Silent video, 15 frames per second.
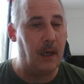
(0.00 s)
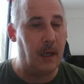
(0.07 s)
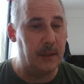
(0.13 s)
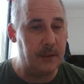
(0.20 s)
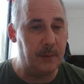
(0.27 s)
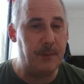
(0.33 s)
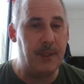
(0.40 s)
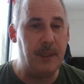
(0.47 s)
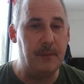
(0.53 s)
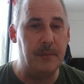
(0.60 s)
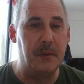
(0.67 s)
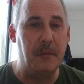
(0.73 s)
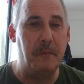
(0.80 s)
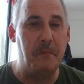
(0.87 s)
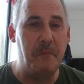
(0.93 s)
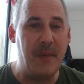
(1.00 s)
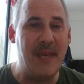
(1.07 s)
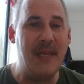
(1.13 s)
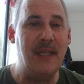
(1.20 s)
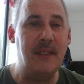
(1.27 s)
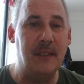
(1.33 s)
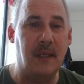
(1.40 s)
other people
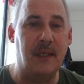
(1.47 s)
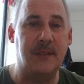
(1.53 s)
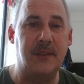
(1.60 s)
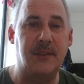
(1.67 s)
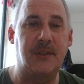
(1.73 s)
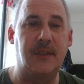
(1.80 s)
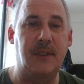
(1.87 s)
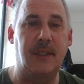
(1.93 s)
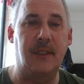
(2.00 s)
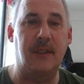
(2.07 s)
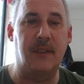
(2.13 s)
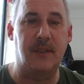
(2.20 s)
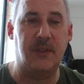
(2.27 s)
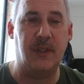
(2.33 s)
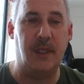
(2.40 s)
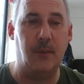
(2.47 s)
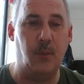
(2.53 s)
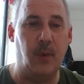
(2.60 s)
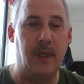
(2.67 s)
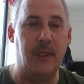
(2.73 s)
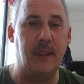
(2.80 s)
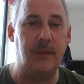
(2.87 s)
may not see it the same
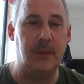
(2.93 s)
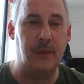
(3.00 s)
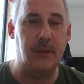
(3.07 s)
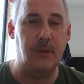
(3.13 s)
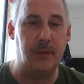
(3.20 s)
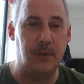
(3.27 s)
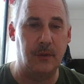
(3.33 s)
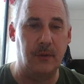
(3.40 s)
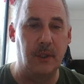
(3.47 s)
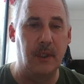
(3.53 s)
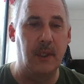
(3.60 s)
way as you do.